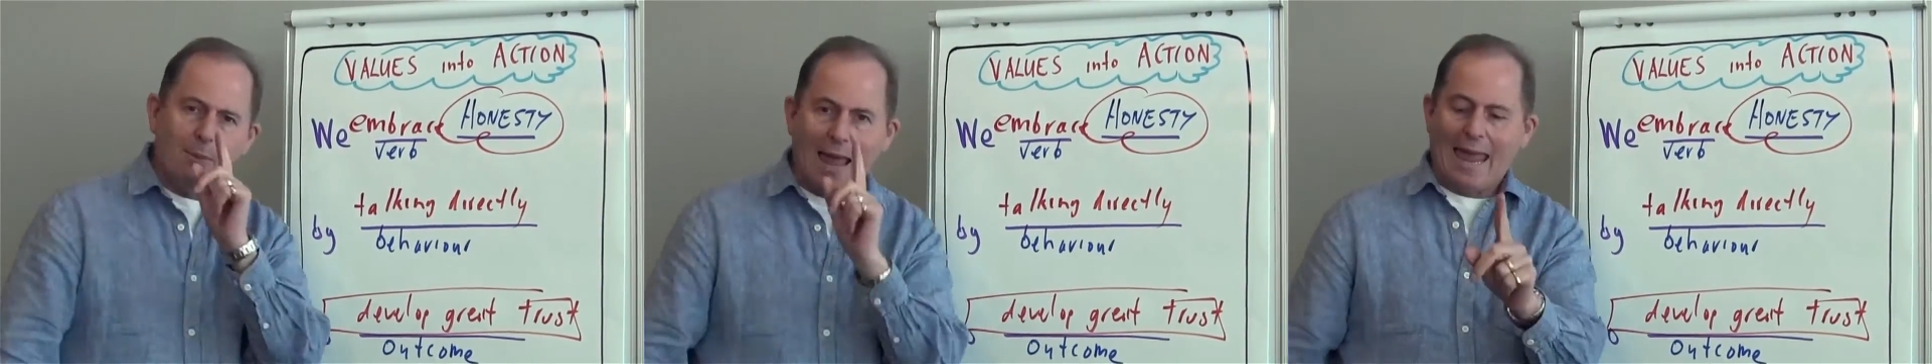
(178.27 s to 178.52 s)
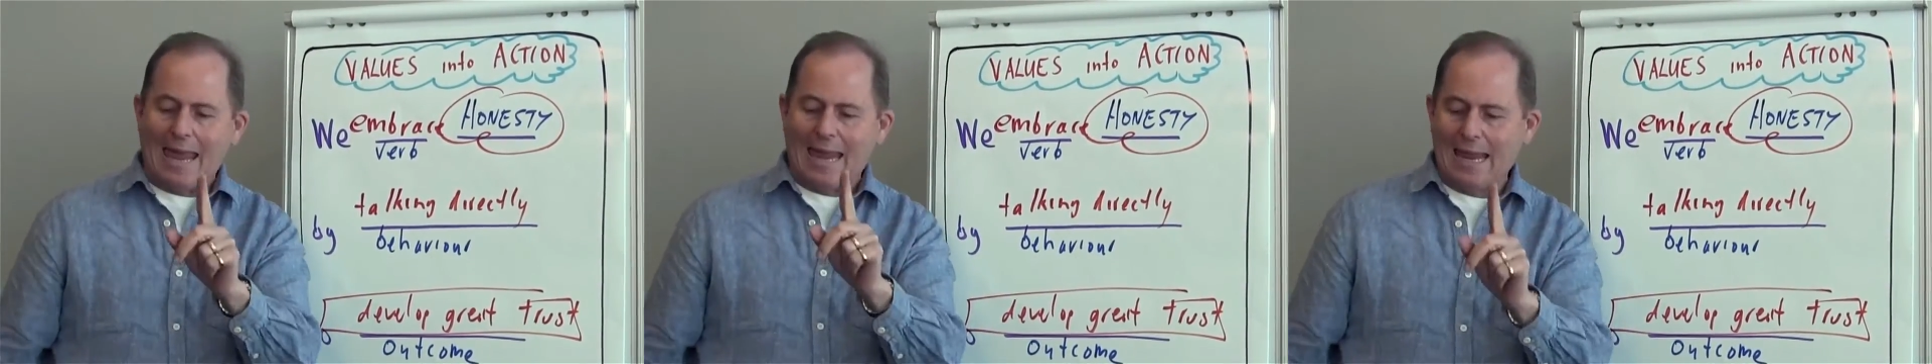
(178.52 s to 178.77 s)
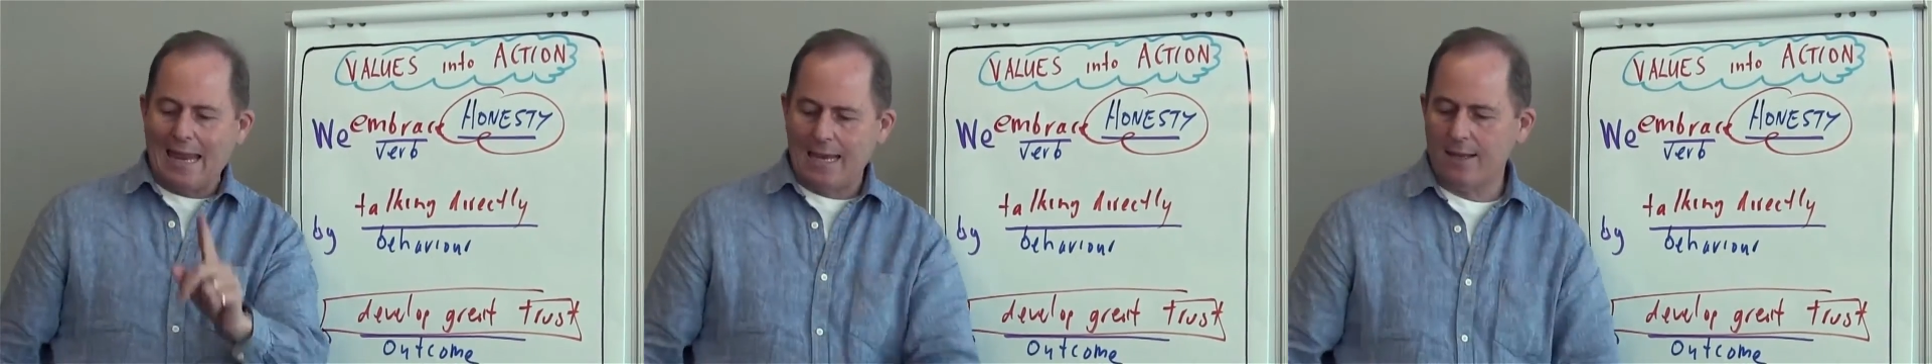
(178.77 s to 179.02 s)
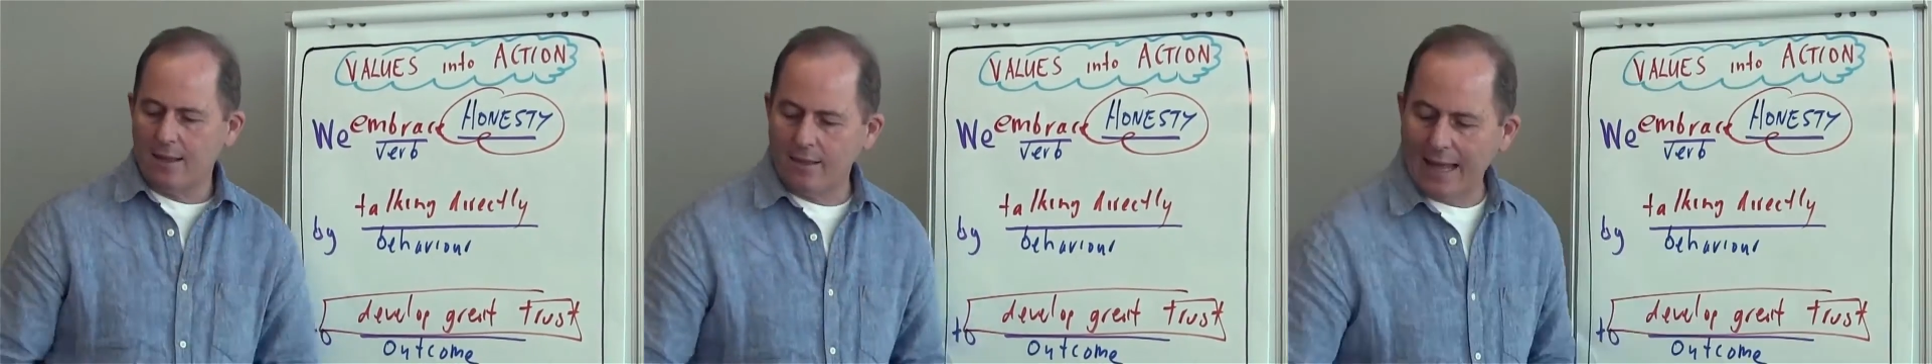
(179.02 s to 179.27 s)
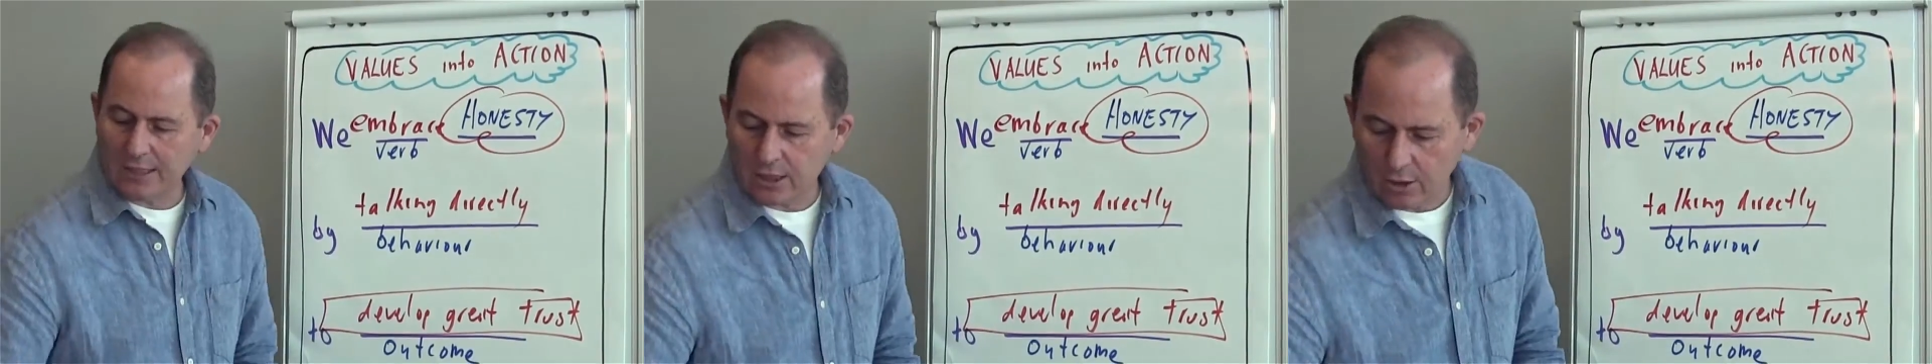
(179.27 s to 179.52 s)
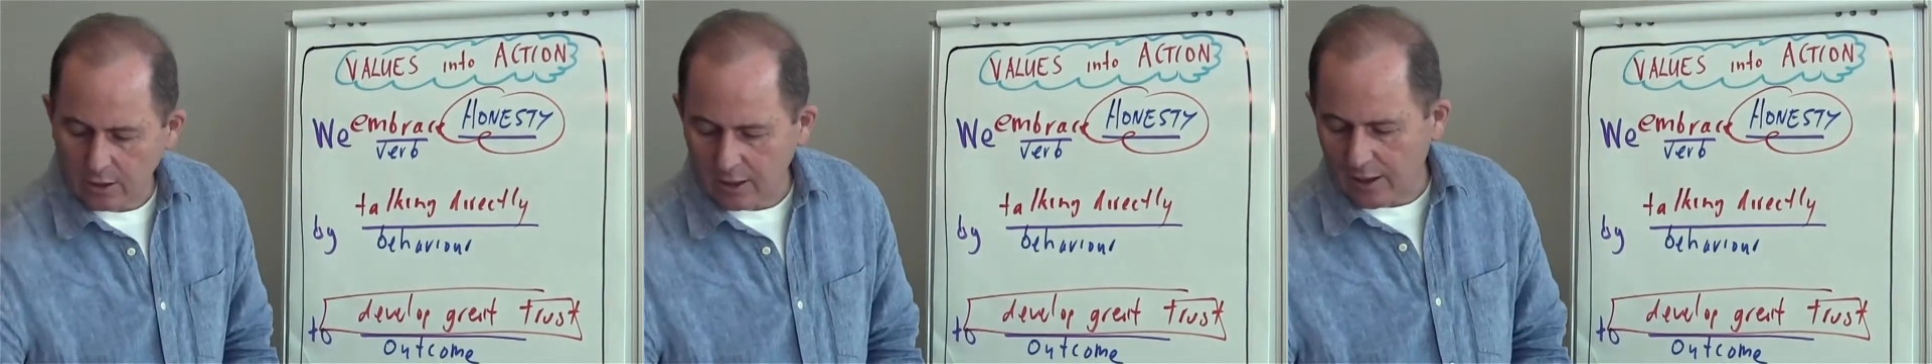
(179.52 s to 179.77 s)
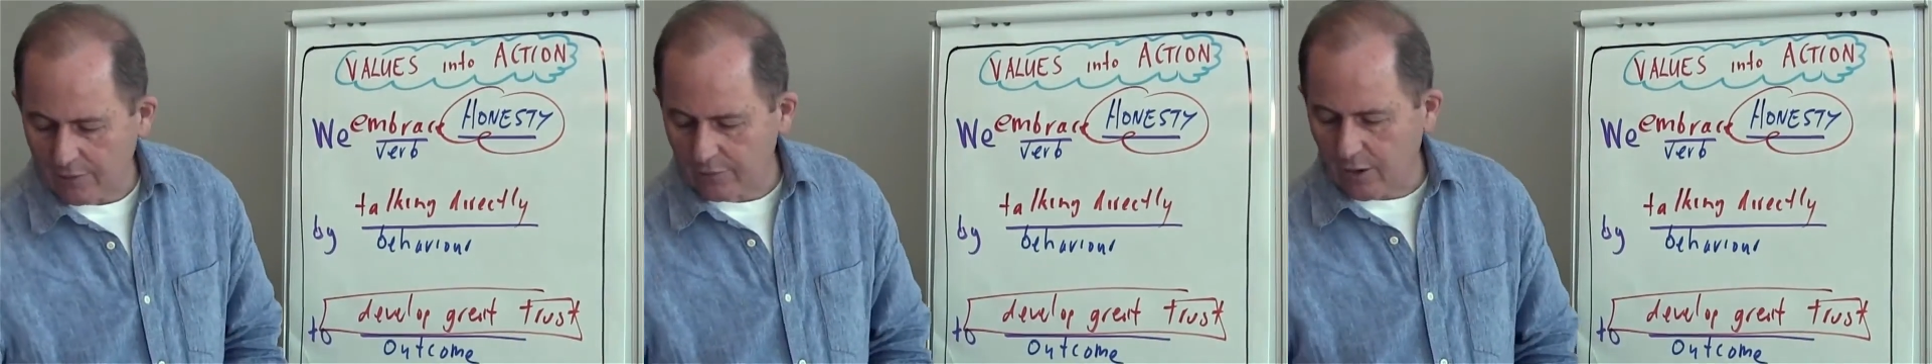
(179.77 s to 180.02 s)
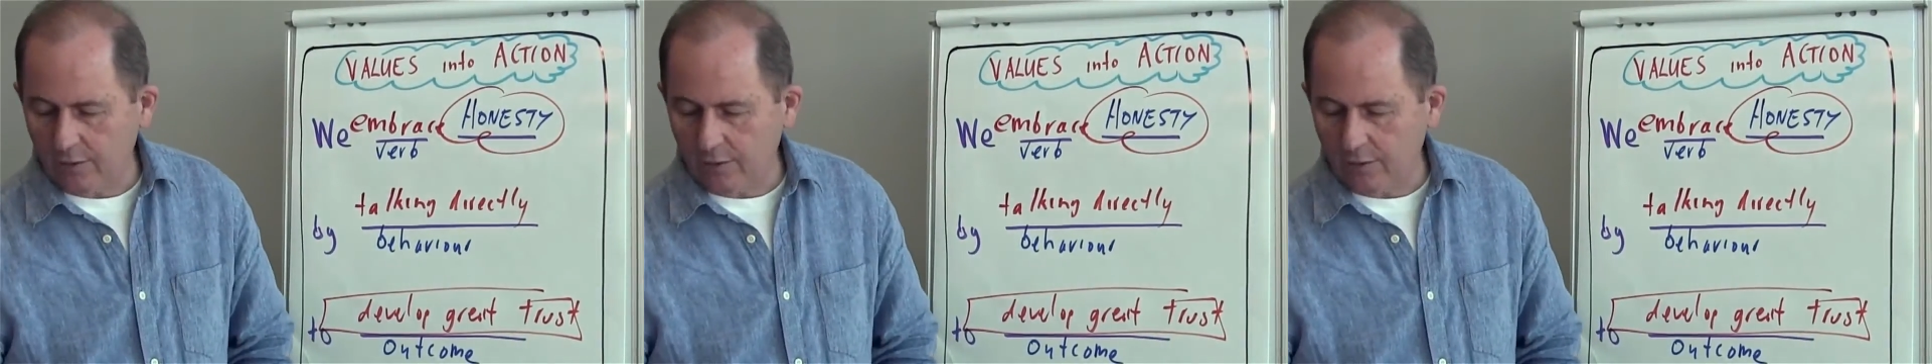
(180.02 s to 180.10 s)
And that's not enough.